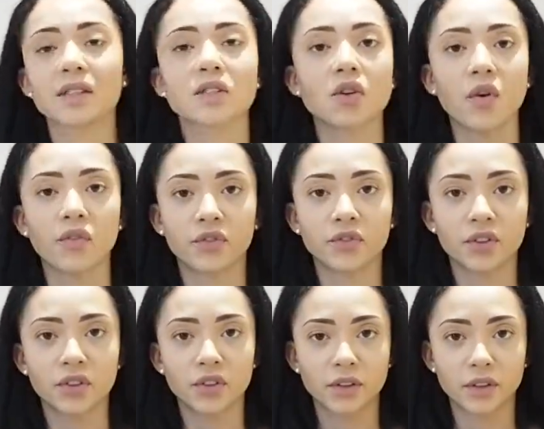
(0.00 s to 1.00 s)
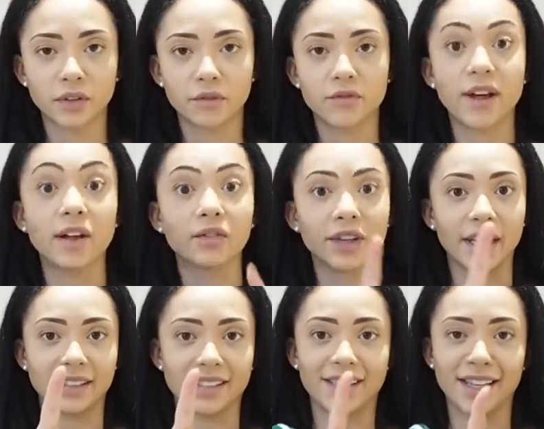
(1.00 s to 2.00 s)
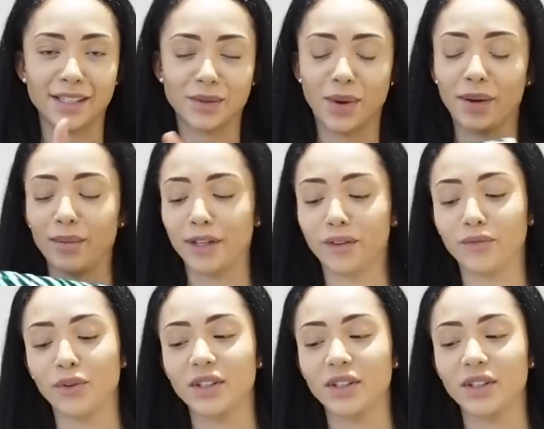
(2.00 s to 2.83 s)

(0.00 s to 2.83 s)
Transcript: soft velvet, that's the word I'm looking for.